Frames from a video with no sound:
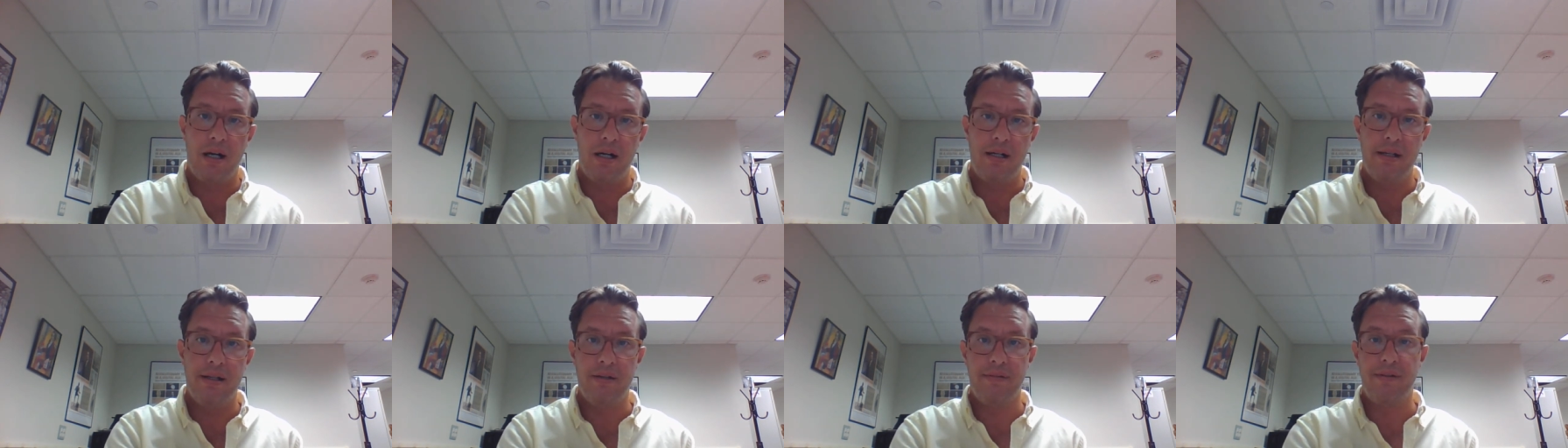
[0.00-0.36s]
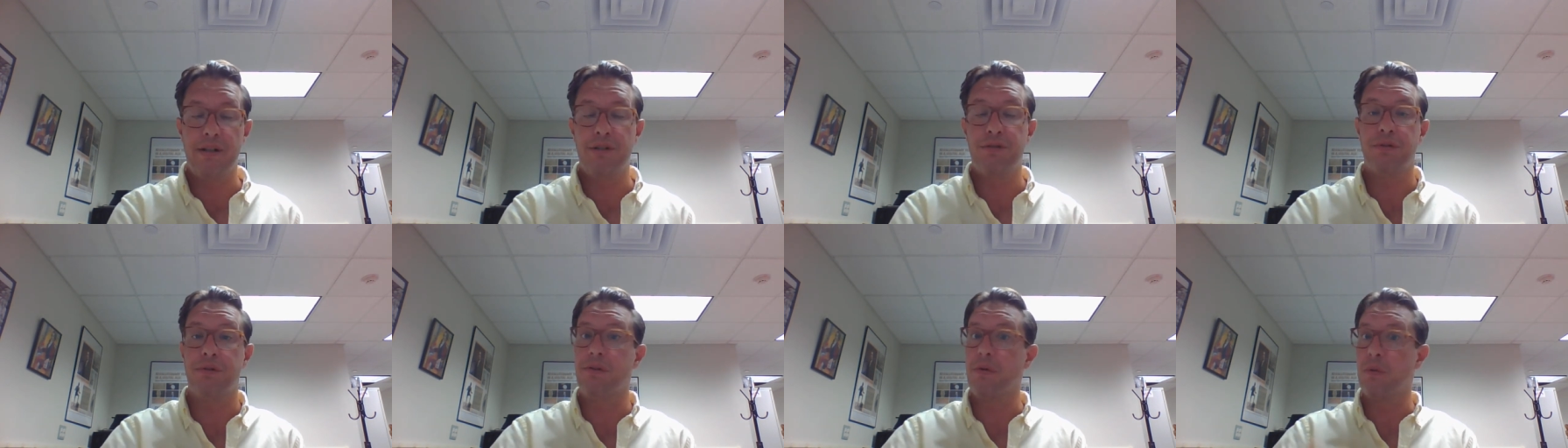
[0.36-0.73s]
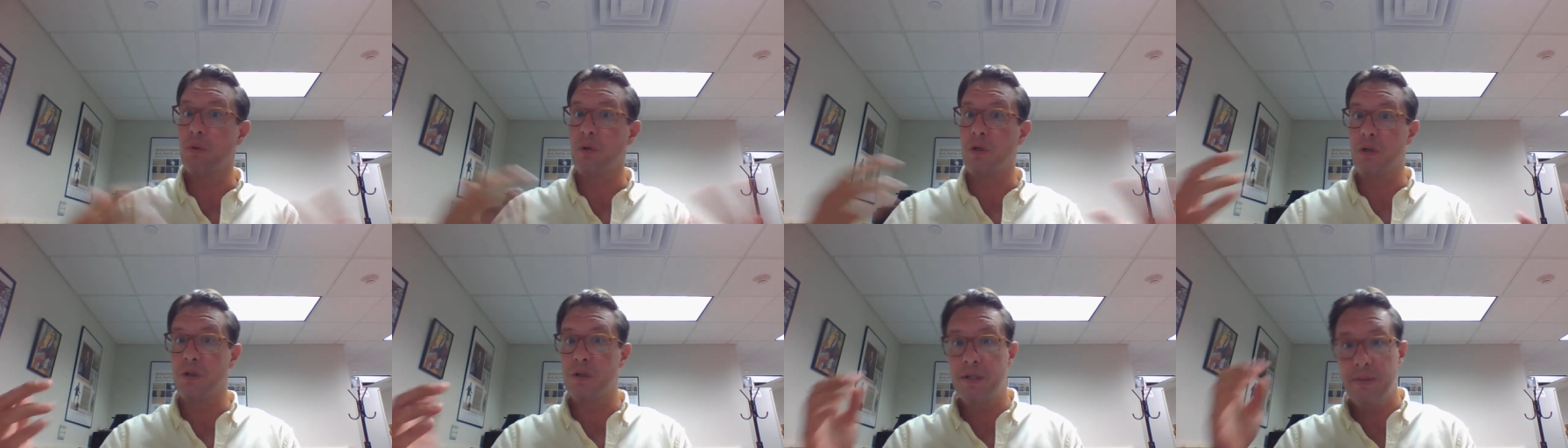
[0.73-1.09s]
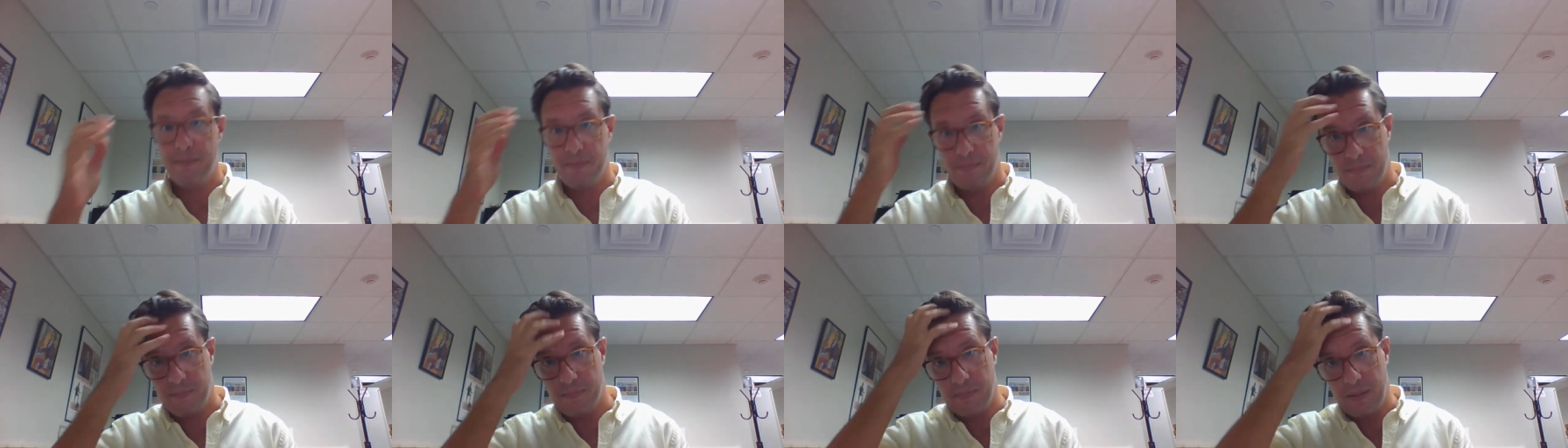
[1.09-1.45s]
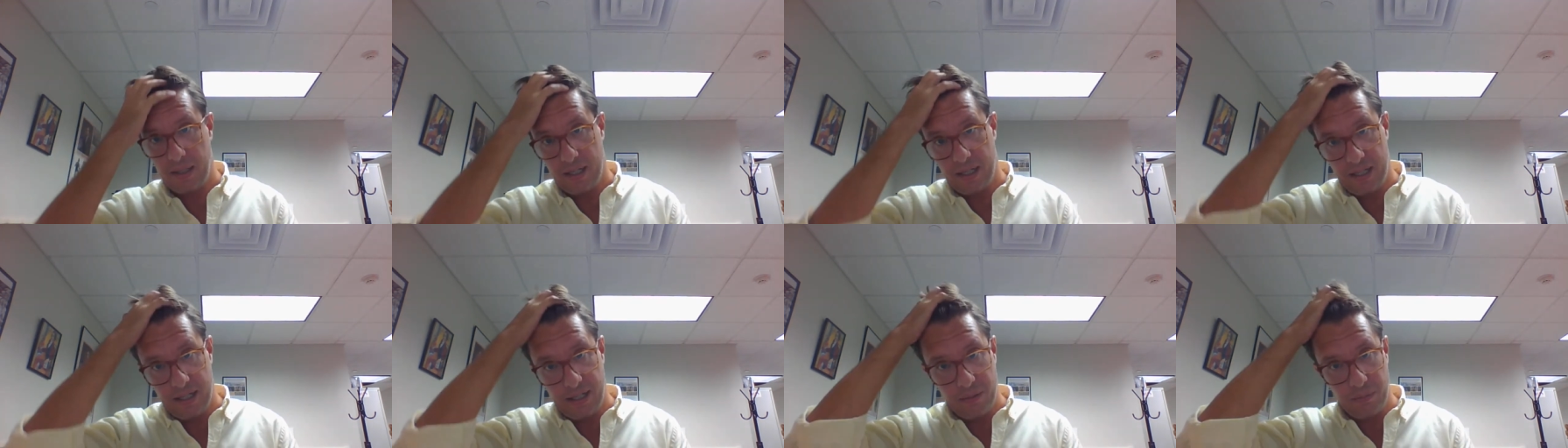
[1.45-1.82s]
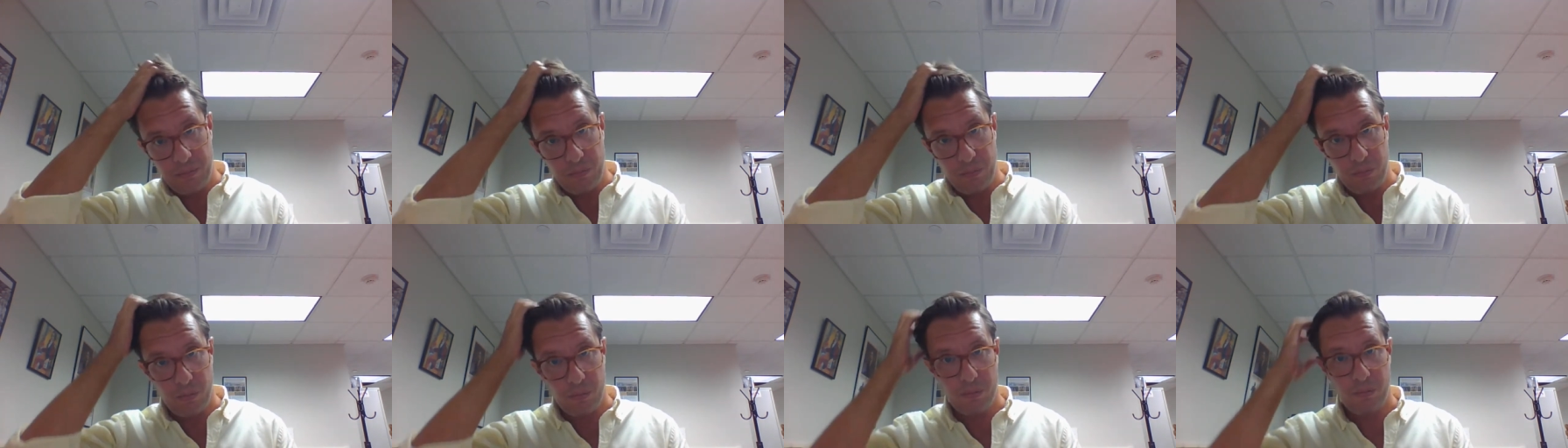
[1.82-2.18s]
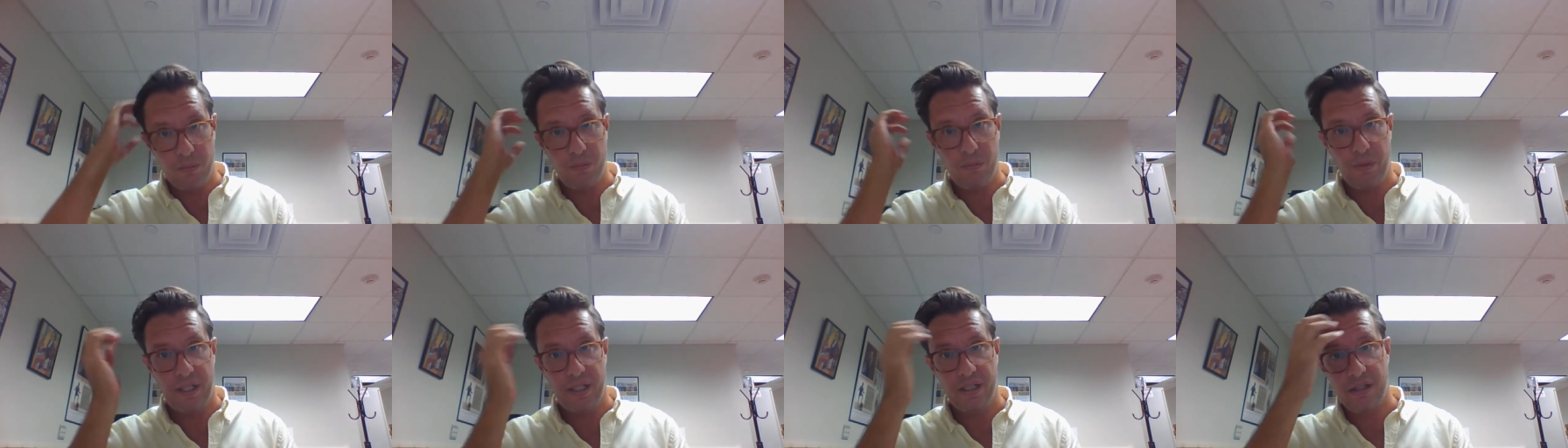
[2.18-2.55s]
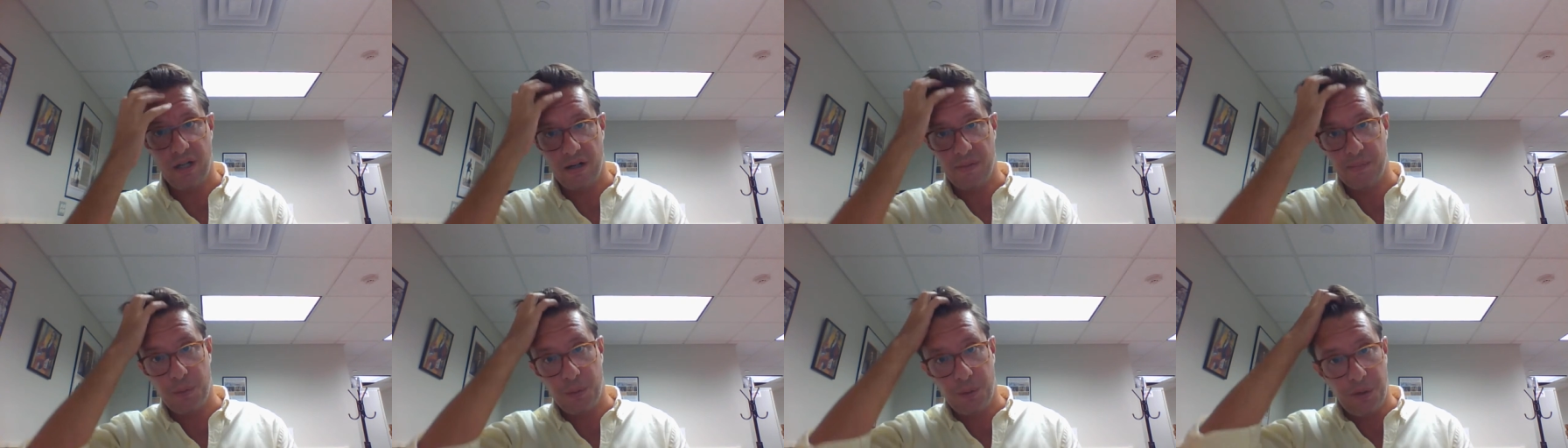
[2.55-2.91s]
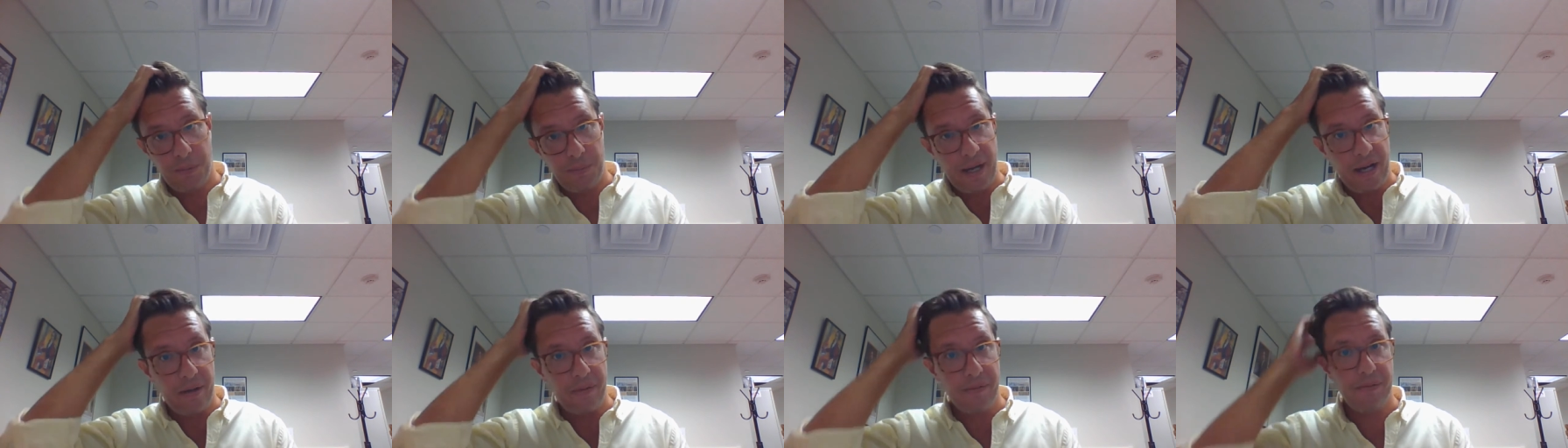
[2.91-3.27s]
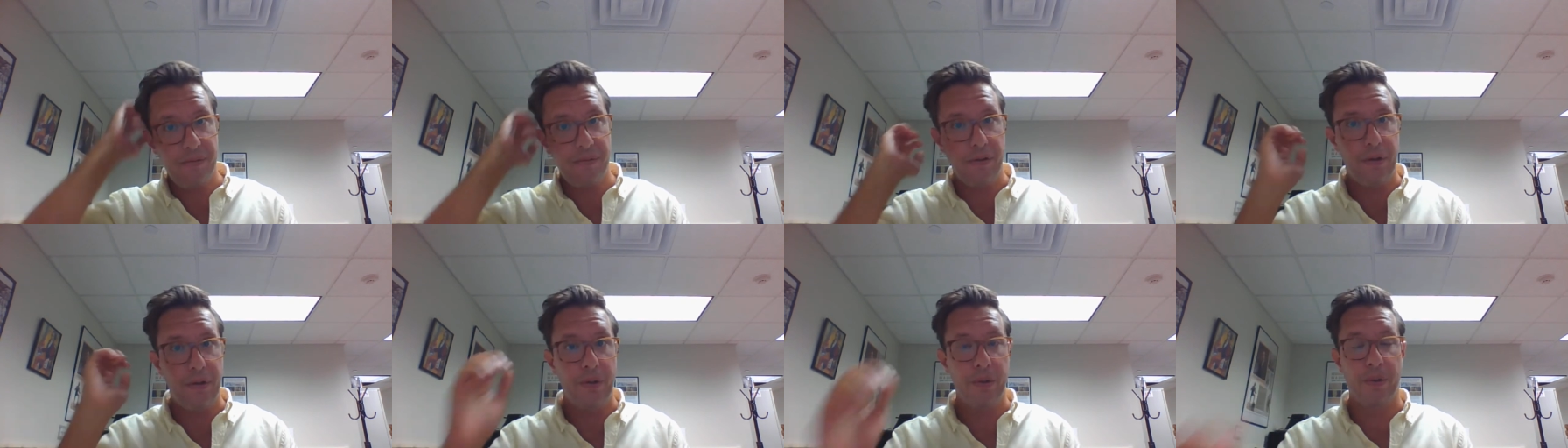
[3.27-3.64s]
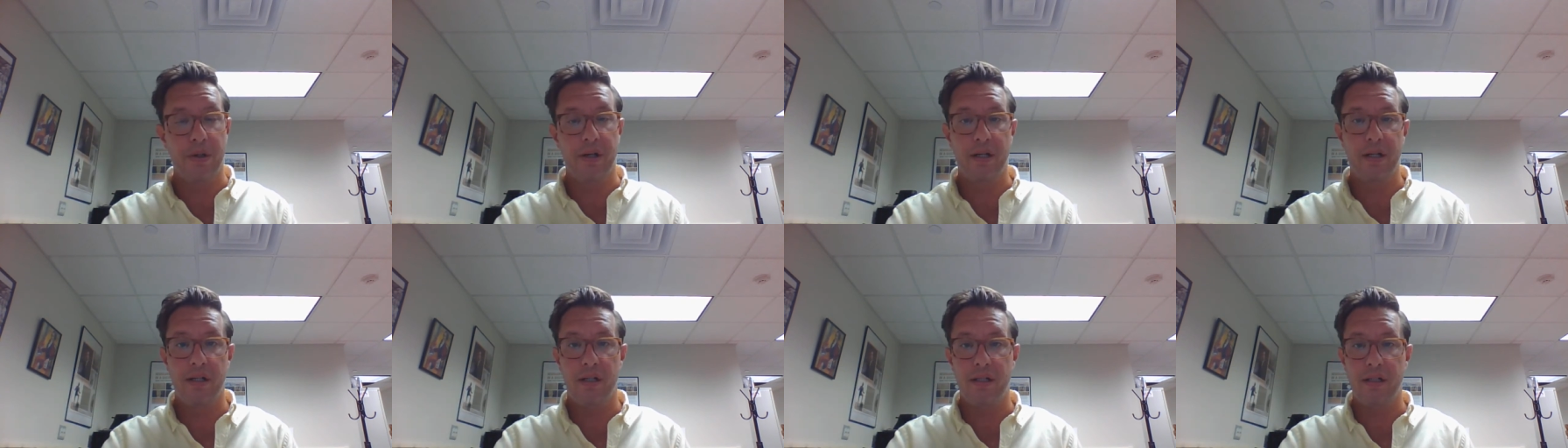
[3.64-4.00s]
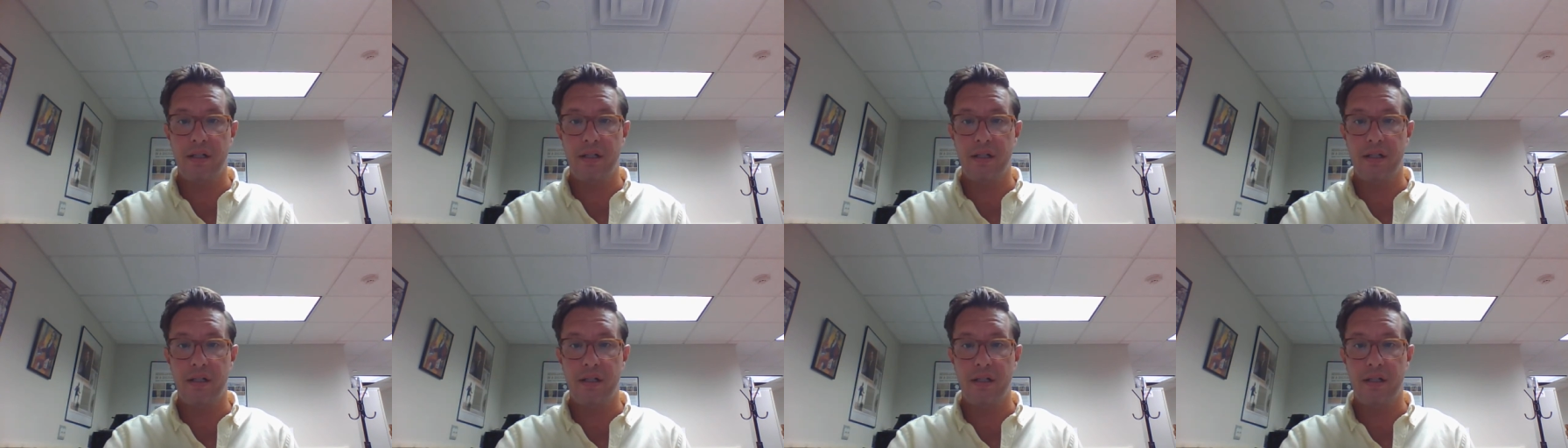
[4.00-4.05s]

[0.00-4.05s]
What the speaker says: and eventually the world. And we could talk more about New York